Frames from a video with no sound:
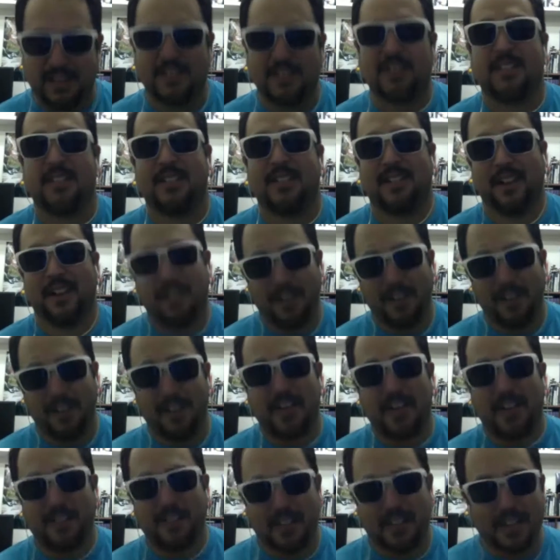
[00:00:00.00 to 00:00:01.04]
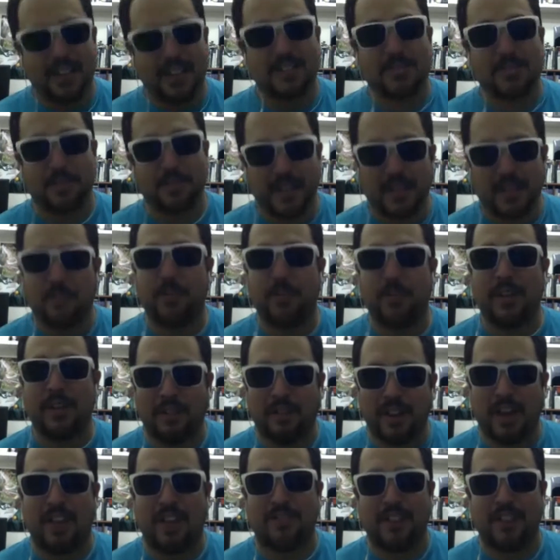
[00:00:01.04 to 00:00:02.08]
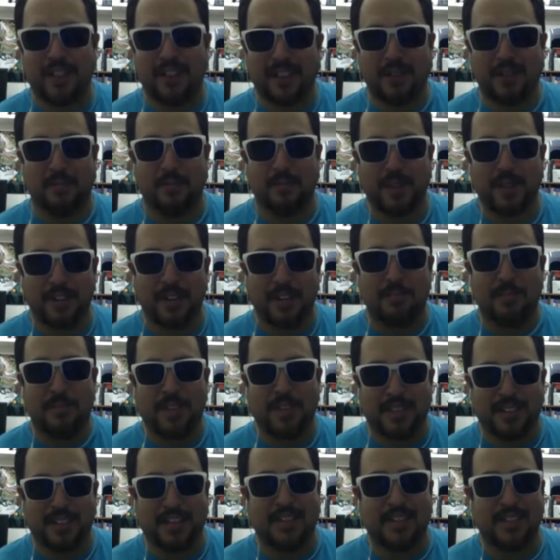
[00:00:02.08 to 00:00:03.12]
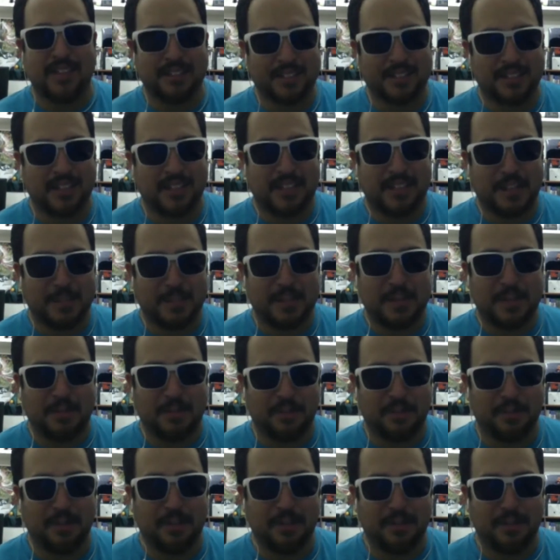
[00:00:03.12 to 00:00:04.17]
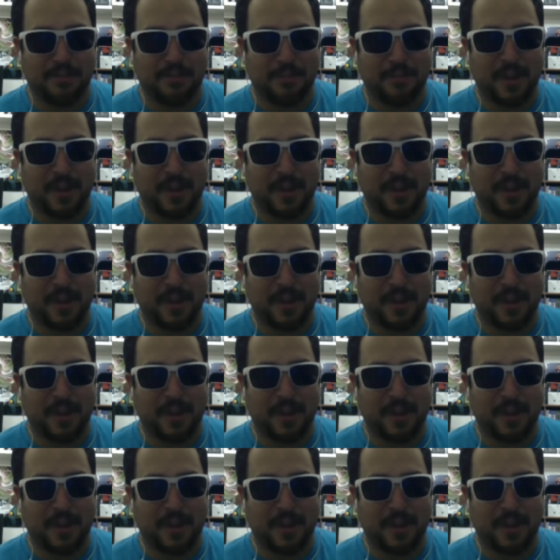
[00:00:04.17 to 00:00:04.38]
All right. As long as like we don't have to like really meticulously keep score of money and